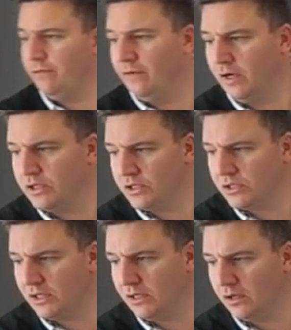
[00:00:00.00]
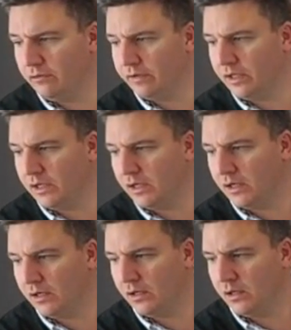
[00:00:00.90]
if I just lean over
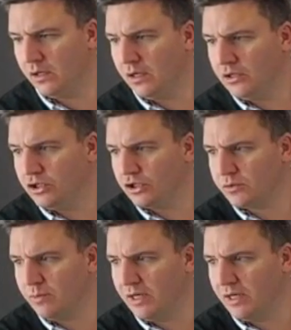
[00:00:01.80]
here, just